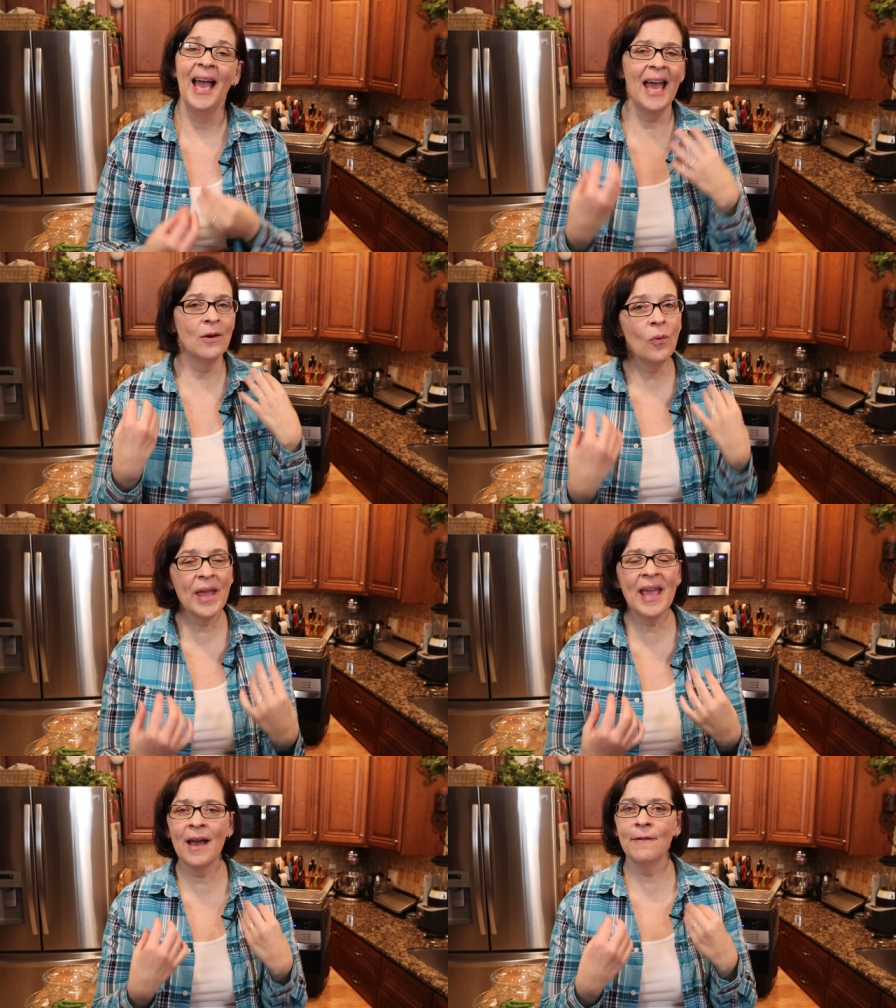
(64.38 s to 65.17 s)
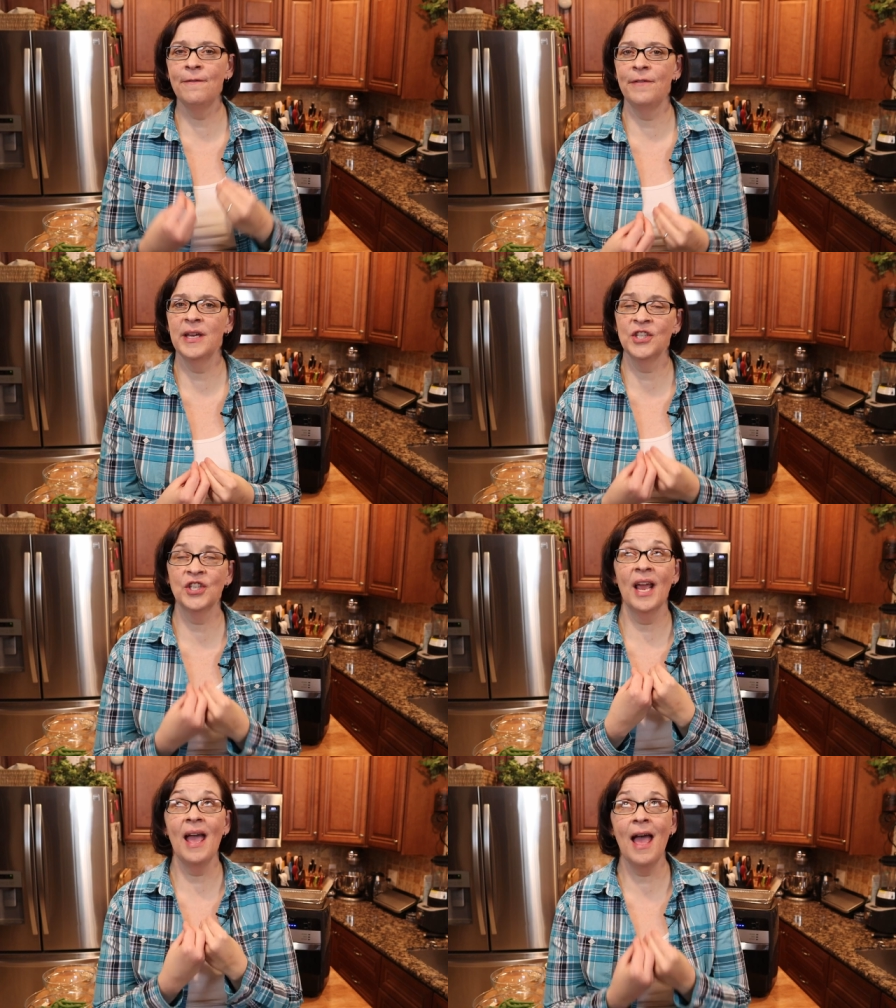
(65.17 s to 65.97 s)
And we have fish
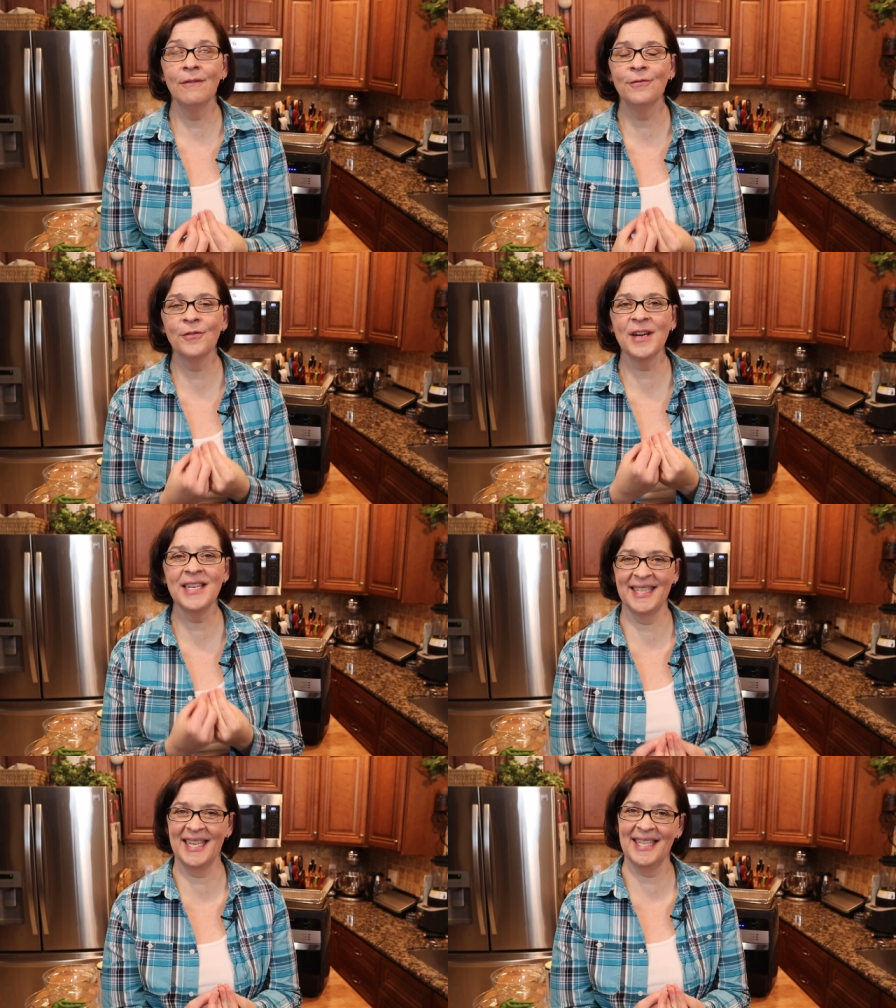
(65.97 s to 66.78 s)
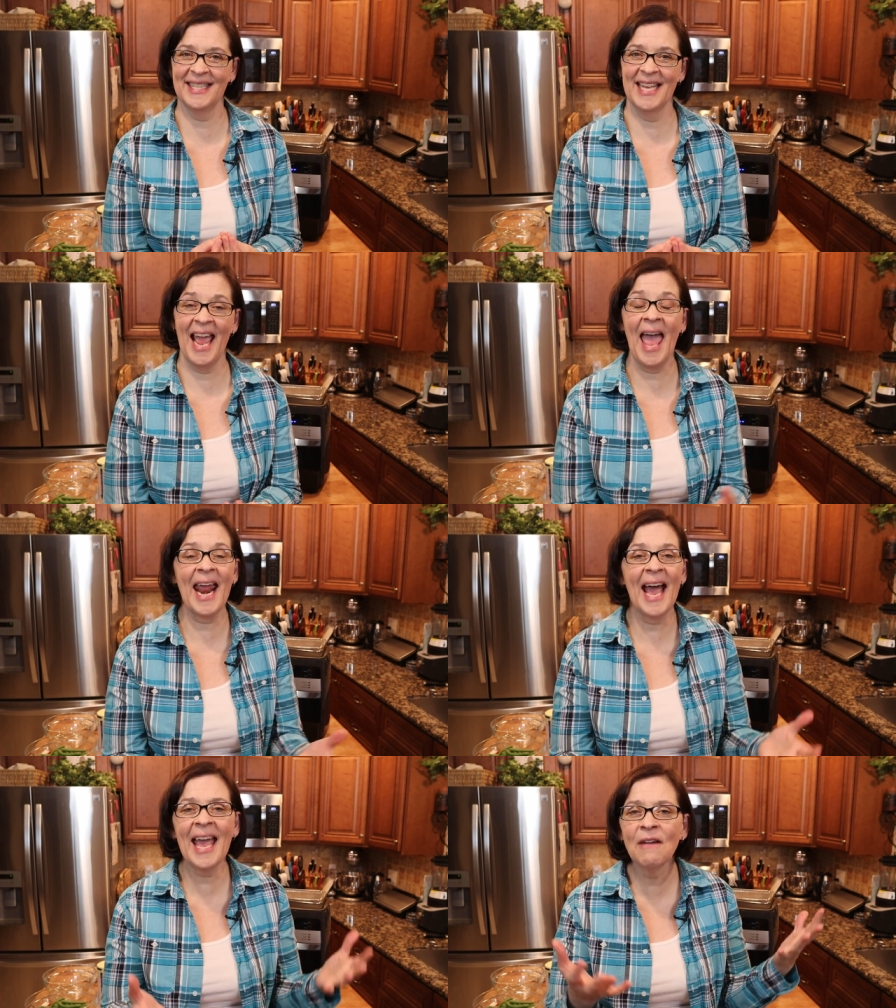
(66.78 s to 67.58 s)
every season, and
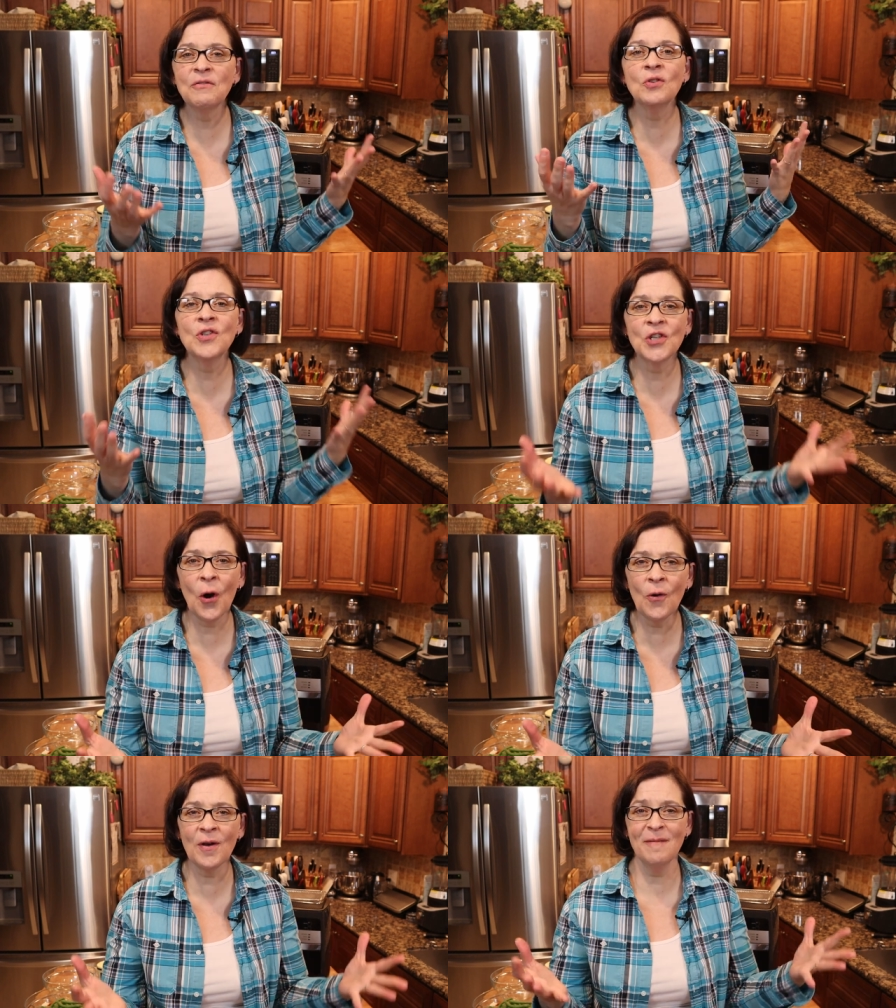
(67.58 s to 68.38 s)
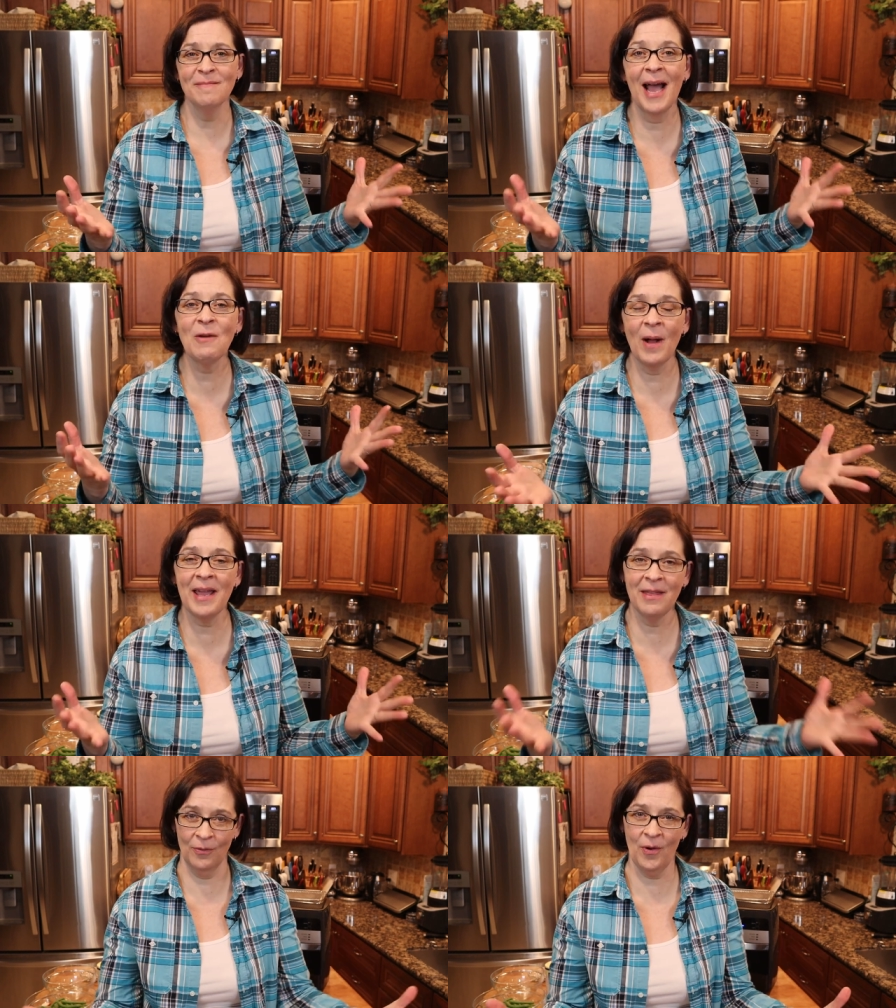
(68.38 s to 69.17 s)
I have to choke my way
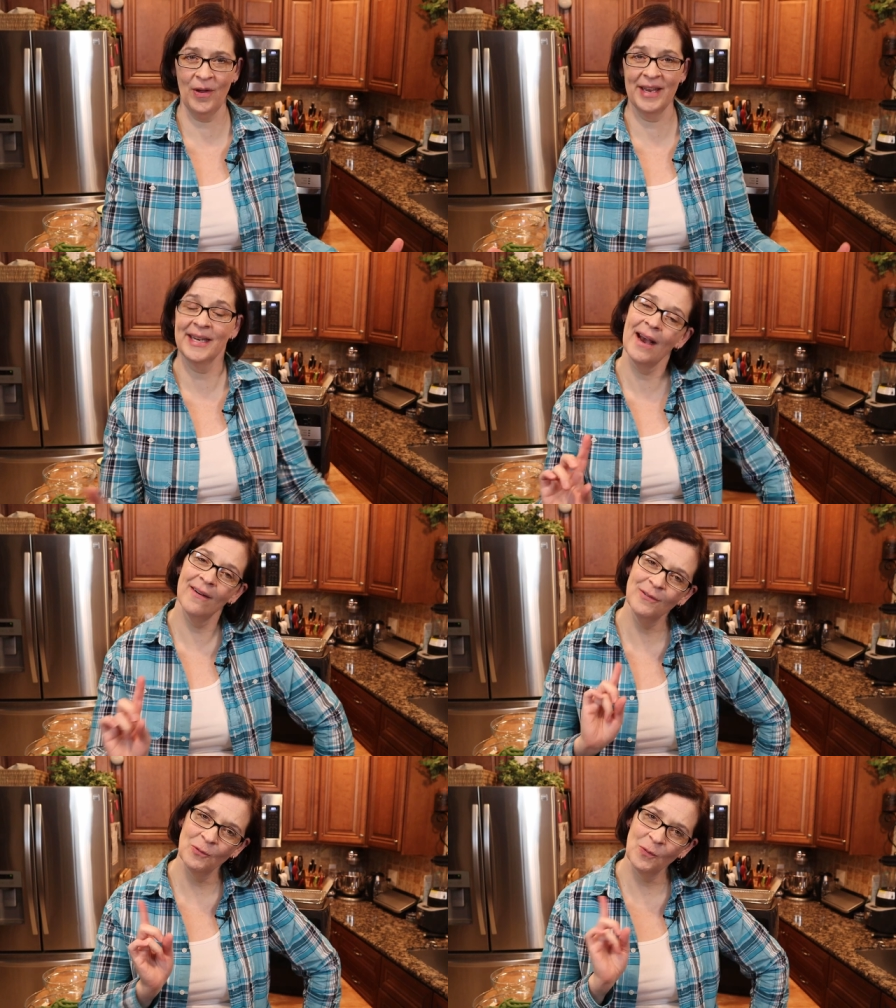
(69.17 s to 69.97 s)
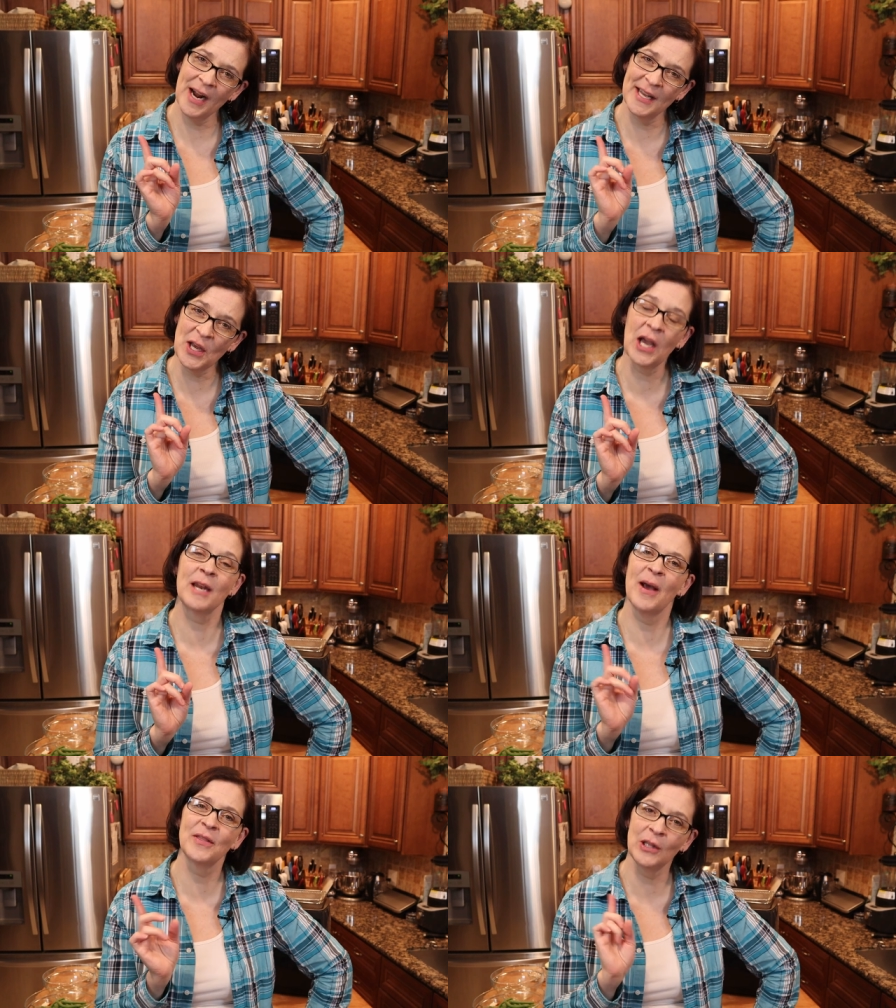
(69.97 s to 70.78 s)
through it. Now, we're not talking
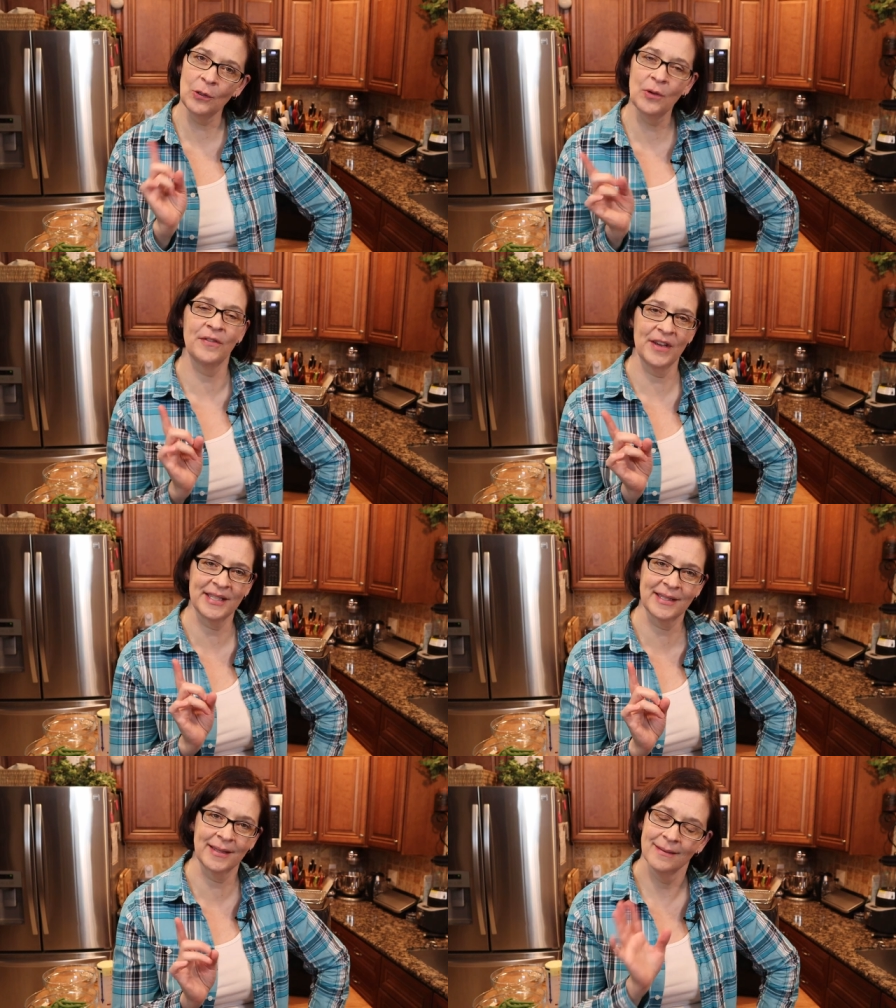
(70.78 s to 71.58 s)
about the lutefisk.